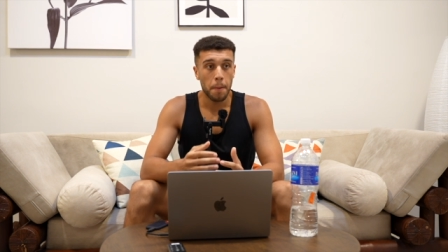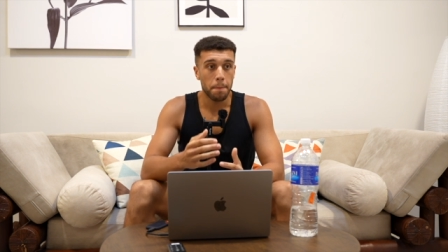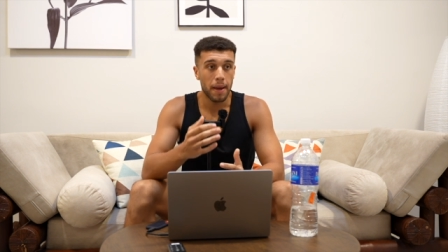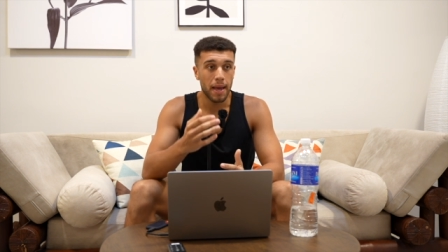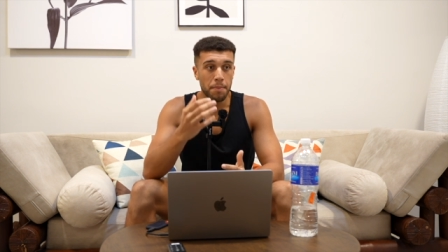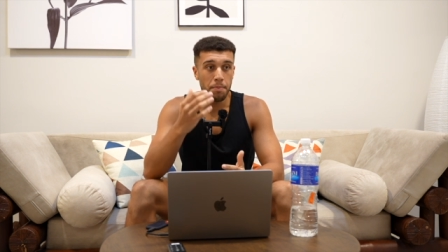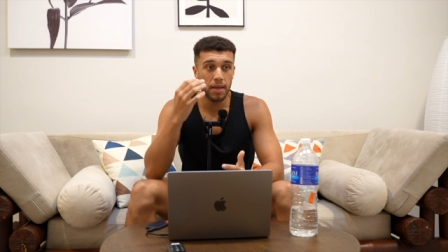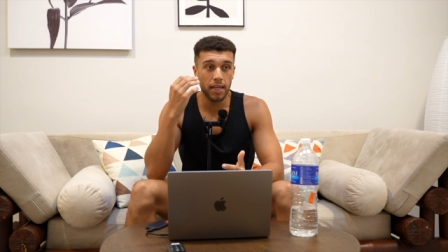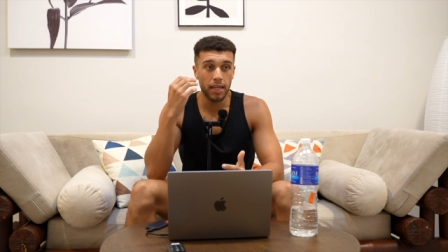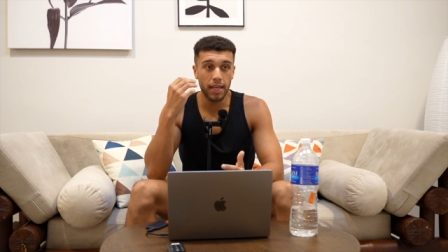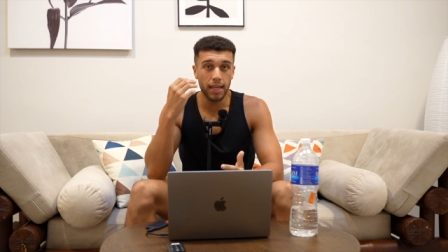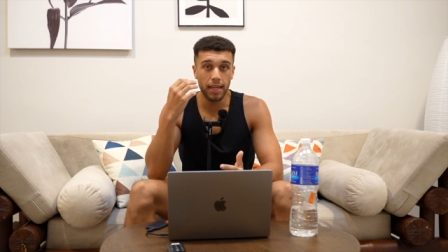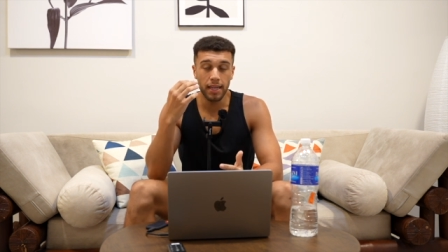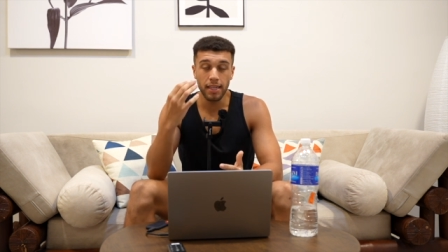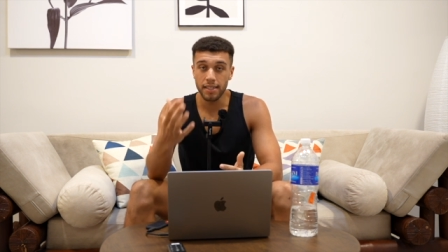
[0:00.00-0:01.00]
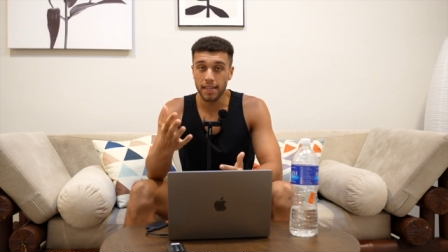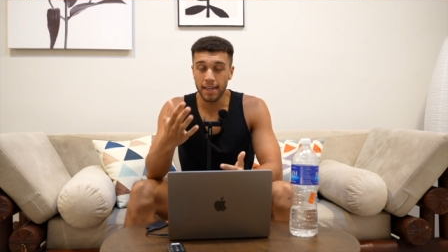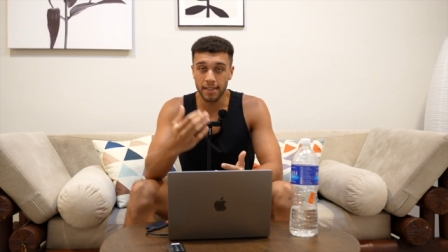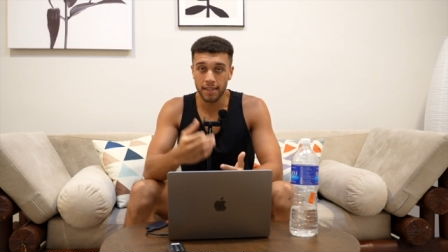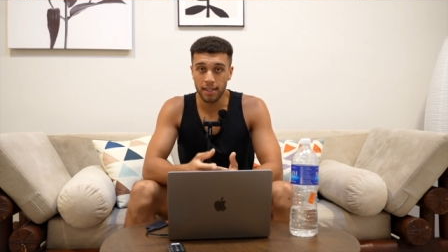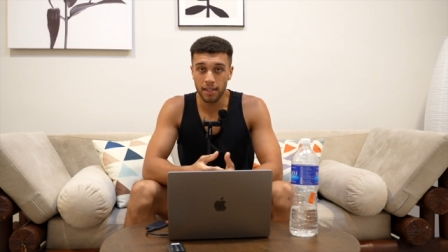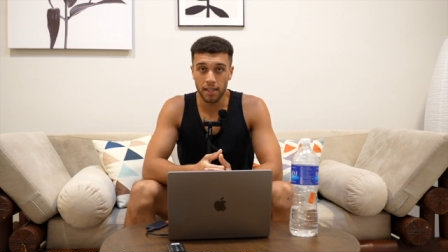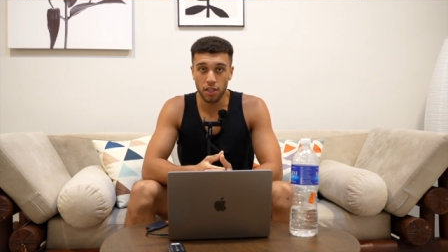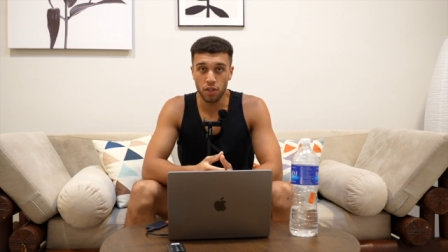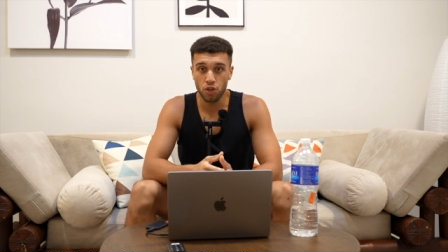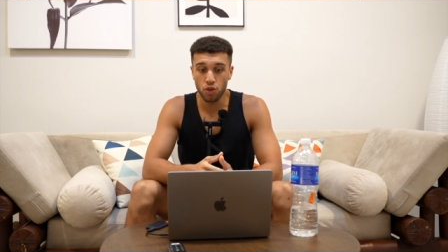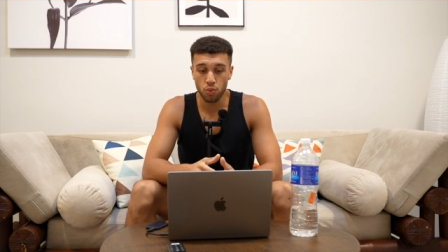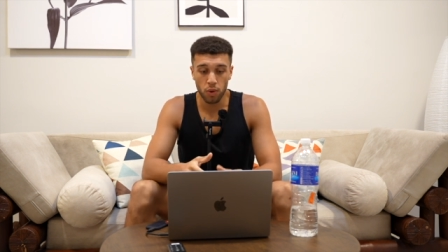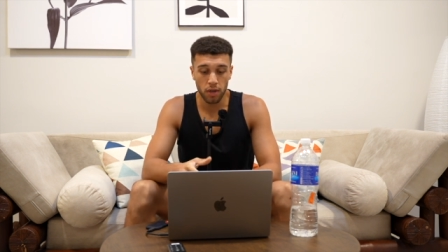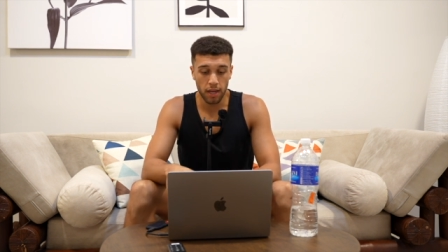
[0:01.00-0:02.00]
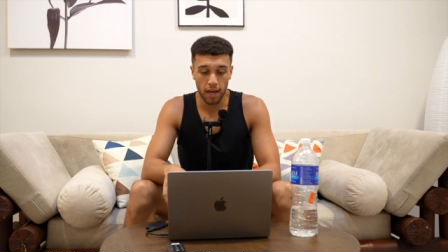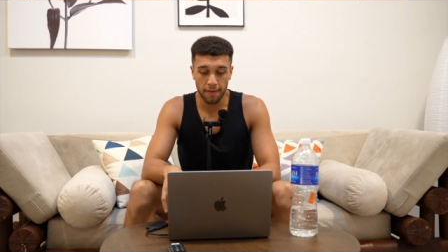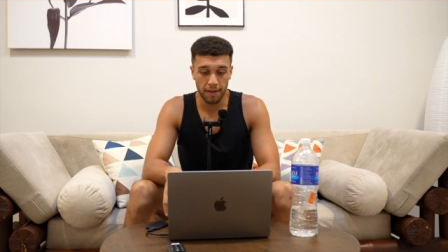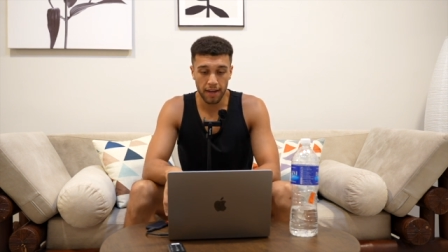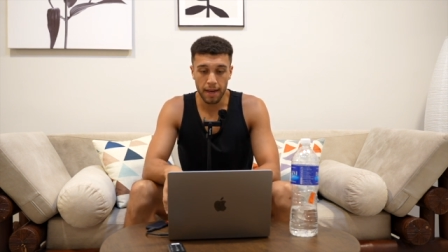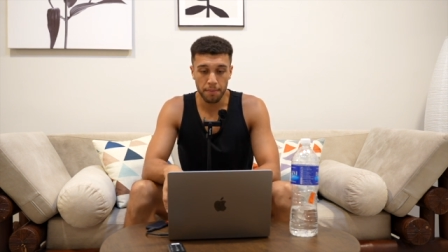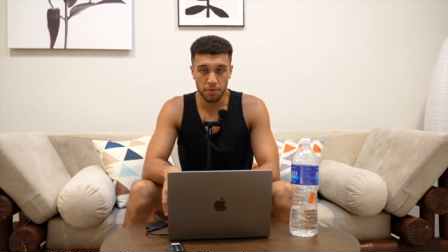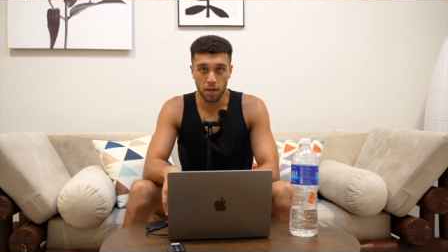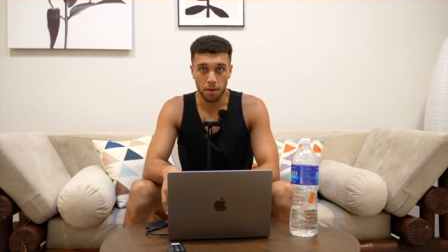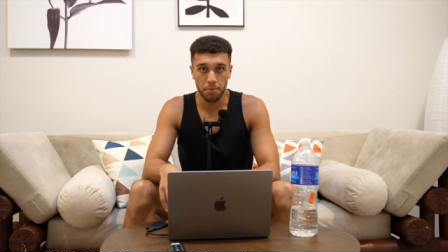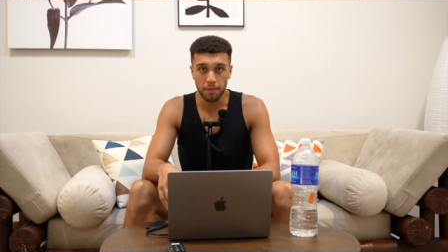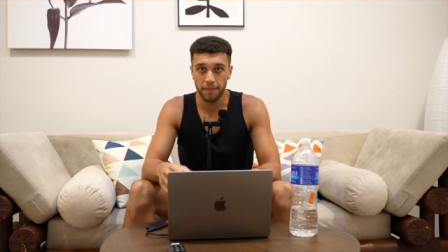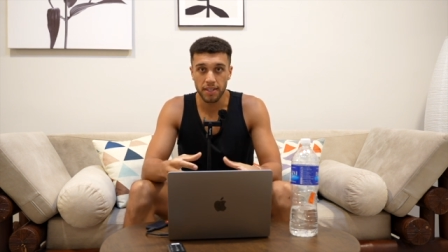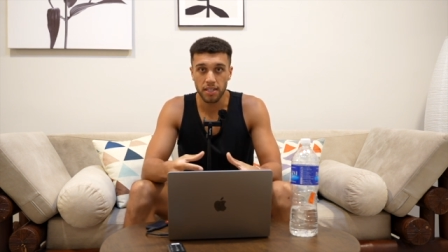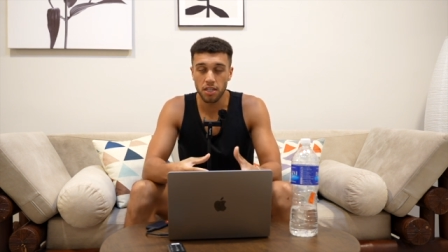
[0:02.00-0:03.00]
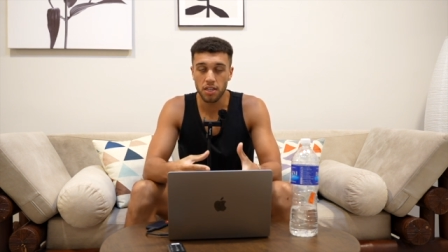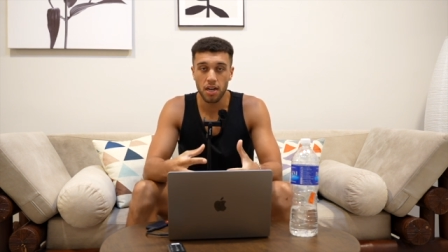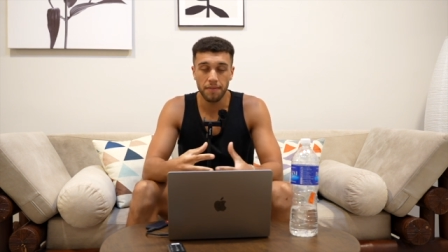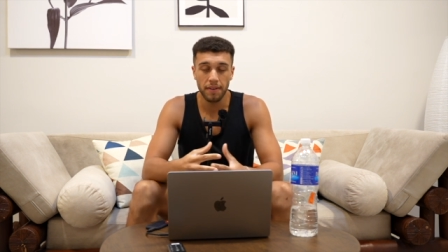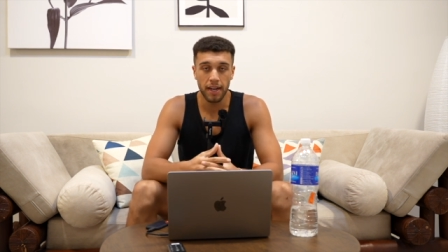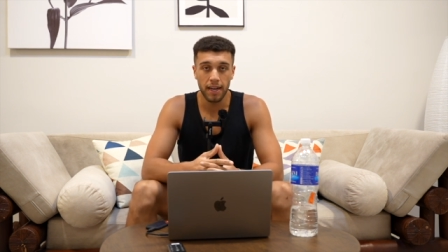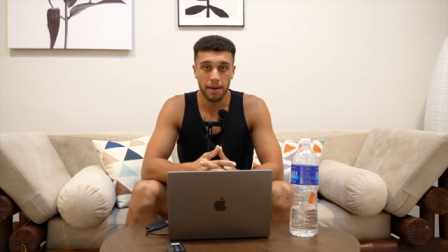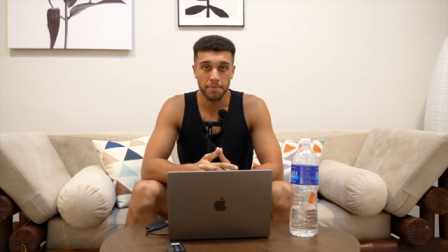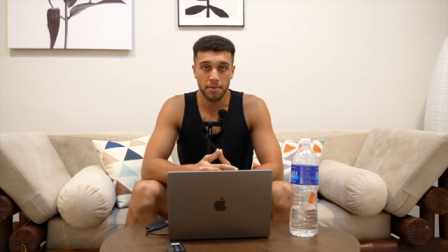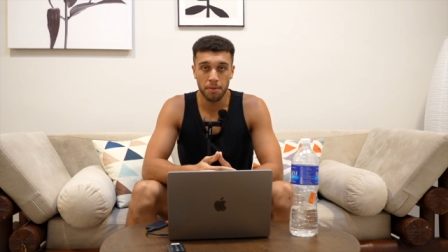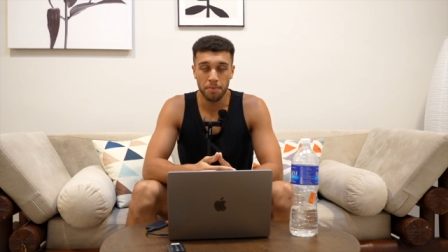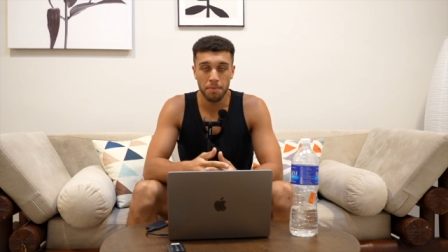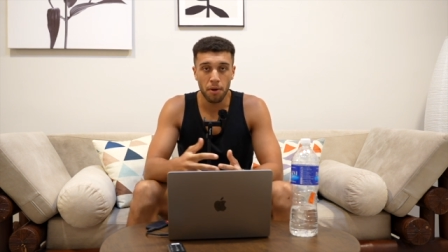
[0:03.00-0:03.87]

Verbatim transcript: Maybe it is editing and you just want to have a laptop, invest yourself in a laptop.